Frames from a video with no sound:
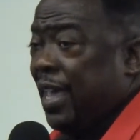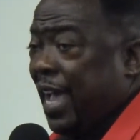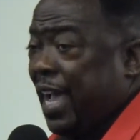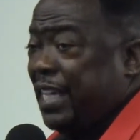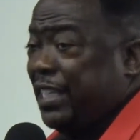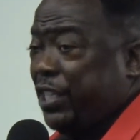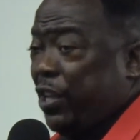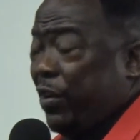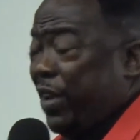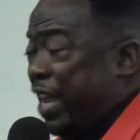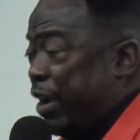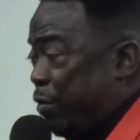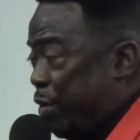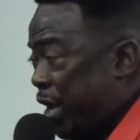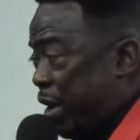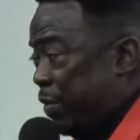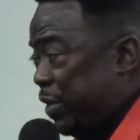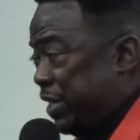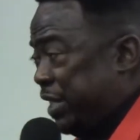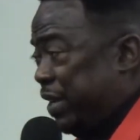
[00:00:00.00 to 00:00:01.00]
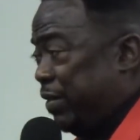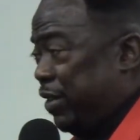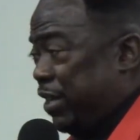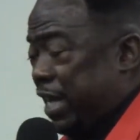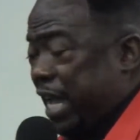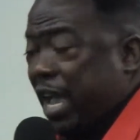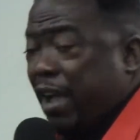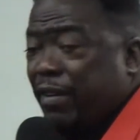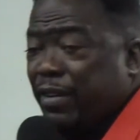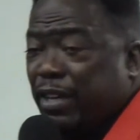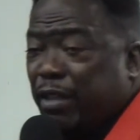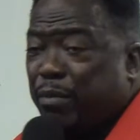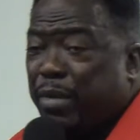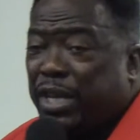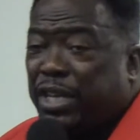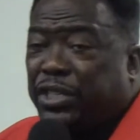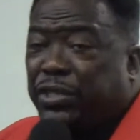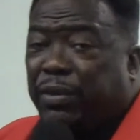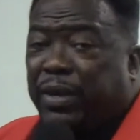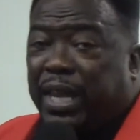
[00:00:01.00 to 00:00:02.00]
I saw that when I was young in the
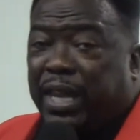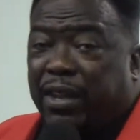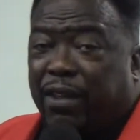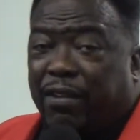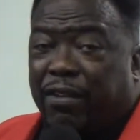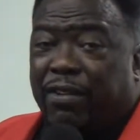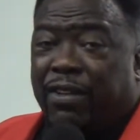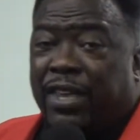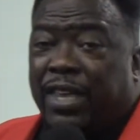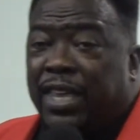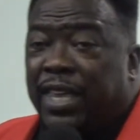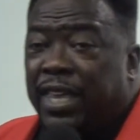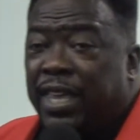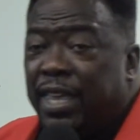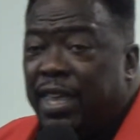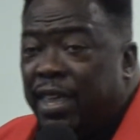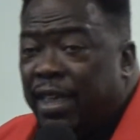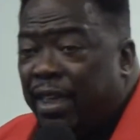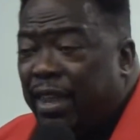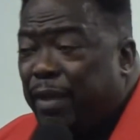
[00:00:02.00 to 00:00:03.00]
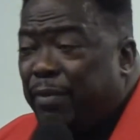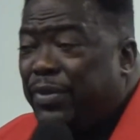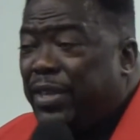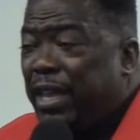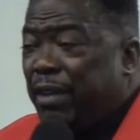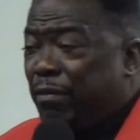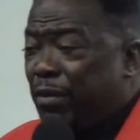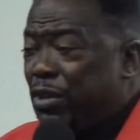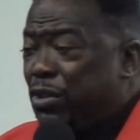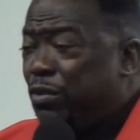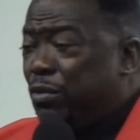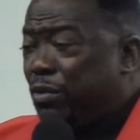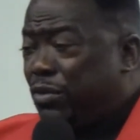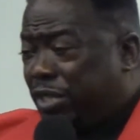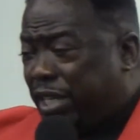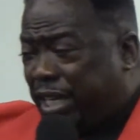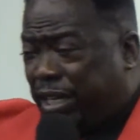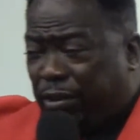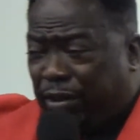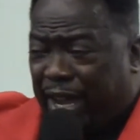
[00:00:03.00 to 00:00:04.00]
ministry, you know. And I'm saying, when you going
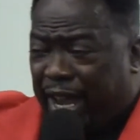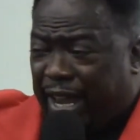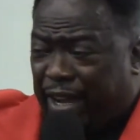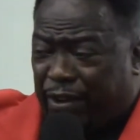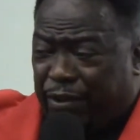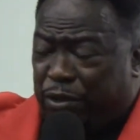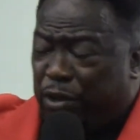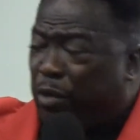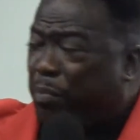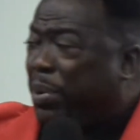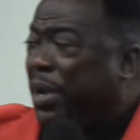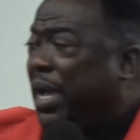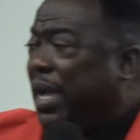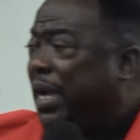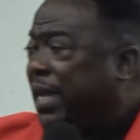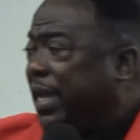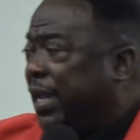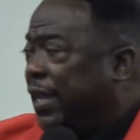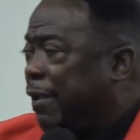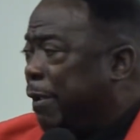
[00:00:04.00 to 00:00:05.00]
to take your hand out of your pocket?